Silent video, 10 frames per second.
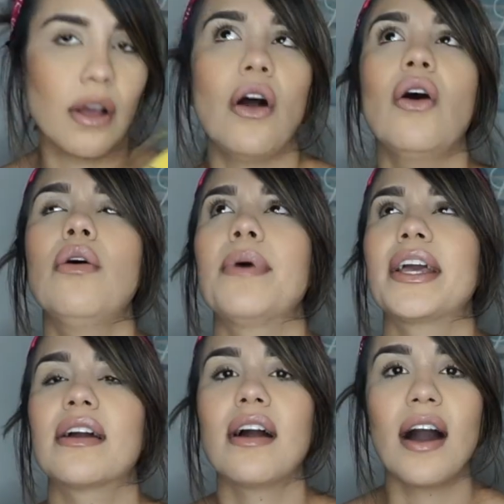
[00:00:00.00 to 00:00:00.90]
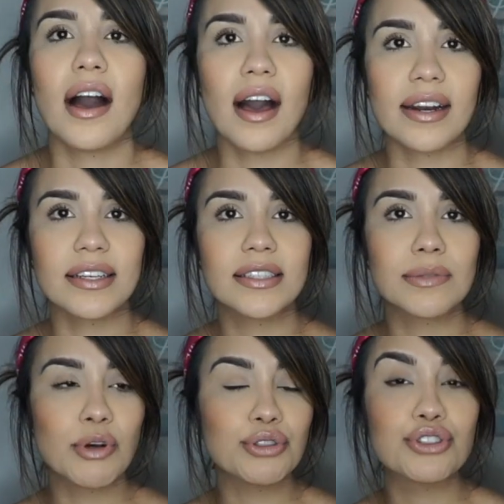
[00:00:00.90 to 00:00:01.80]
Oh my god, it
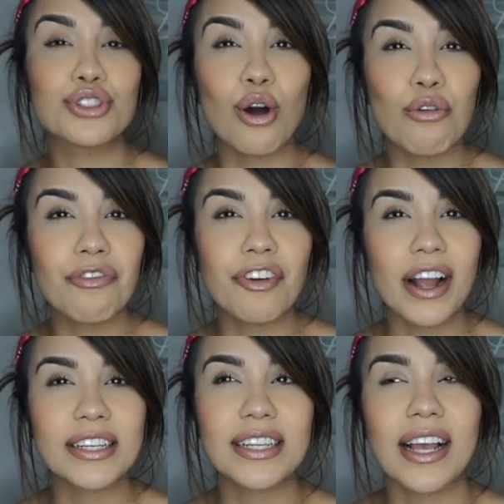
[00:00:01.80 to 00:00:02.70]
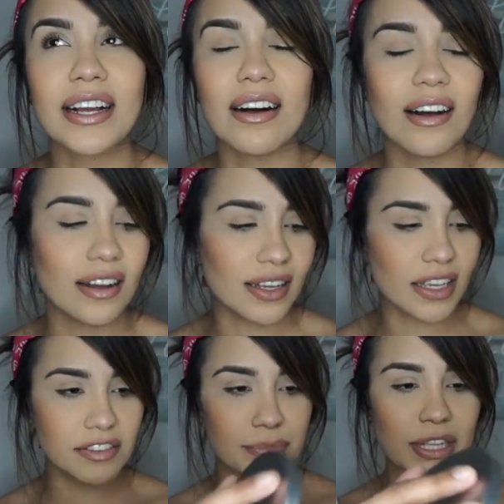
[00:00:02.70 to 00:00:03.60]
smells so fresh. Like, oh, it
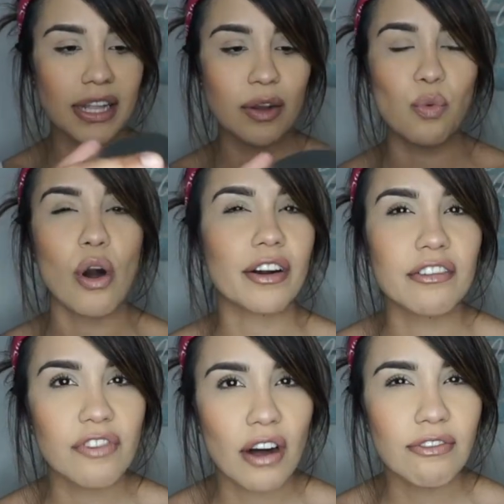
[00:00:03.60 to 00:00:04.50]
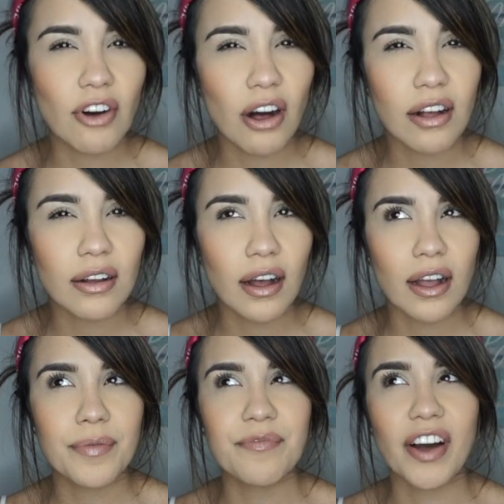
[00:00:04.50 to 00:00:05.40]
gives me like waterfall
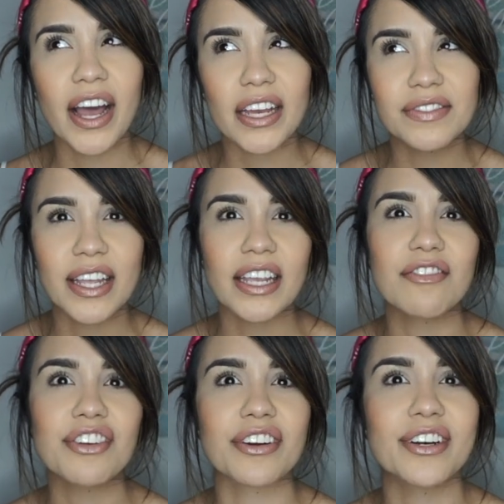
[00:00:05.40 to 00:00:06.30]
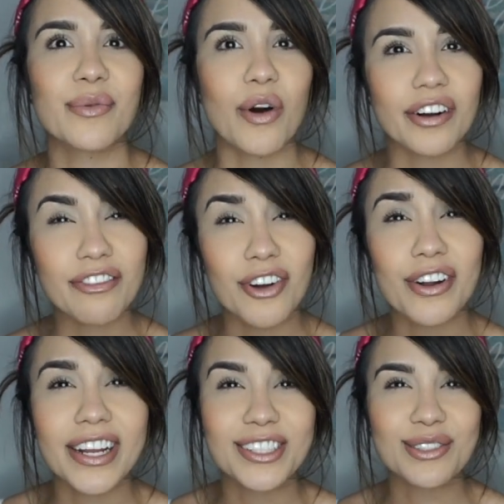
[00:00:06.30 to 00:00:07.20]
vibes, like if you're in a
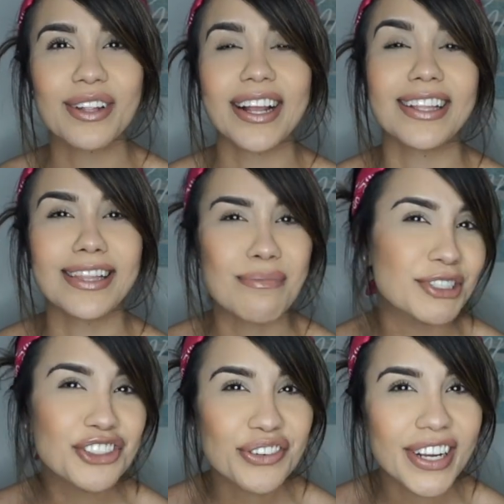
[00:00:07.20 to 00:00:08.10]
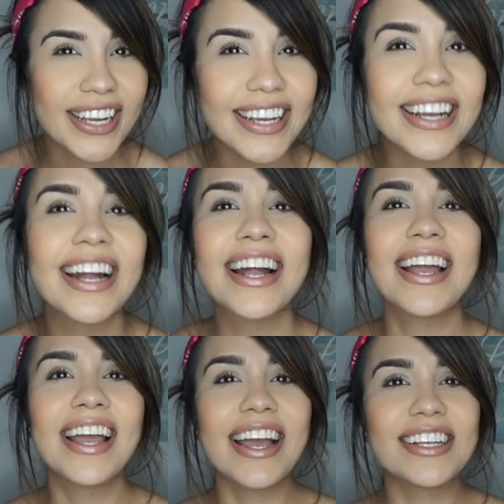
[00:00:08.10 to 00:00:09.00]
waterfall next to like a lemon tree
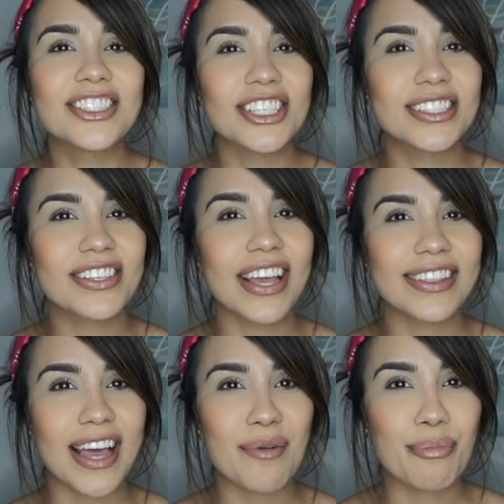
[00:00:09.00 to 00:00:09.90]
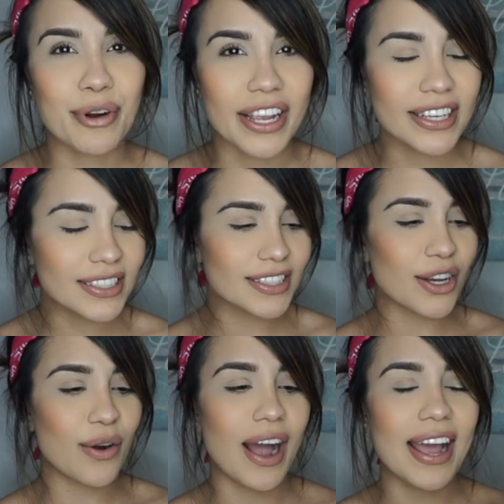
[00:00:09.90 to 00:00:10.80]
and just you get that breeze.
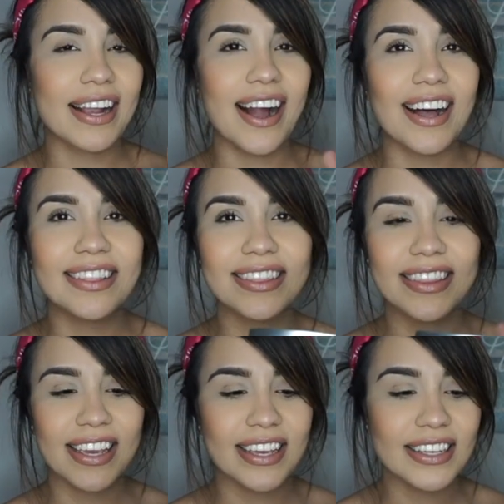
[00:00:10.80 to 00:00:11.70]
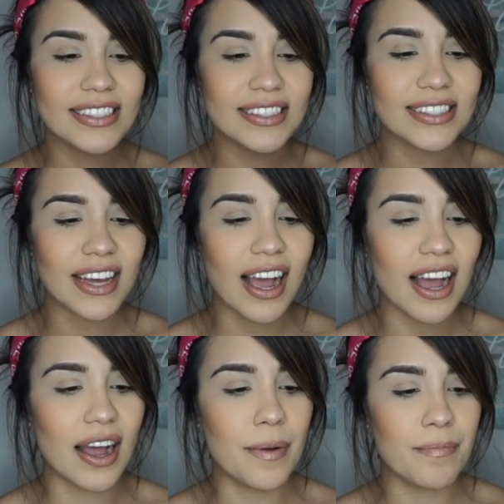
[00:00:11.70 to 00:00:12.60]
So I got these,
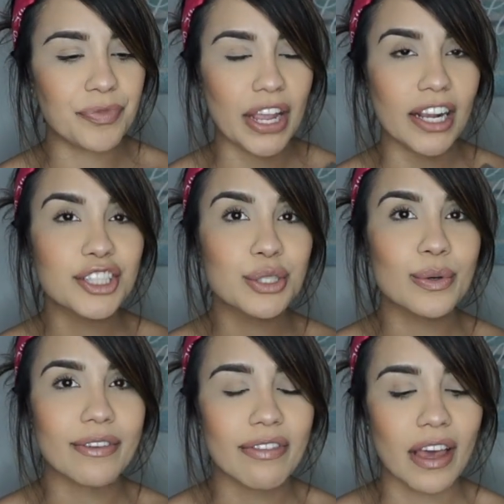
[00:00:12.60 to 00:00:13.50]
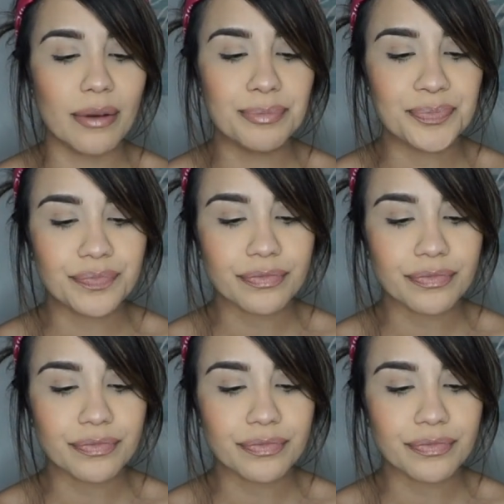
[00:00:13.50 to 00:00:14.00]
I got two of them,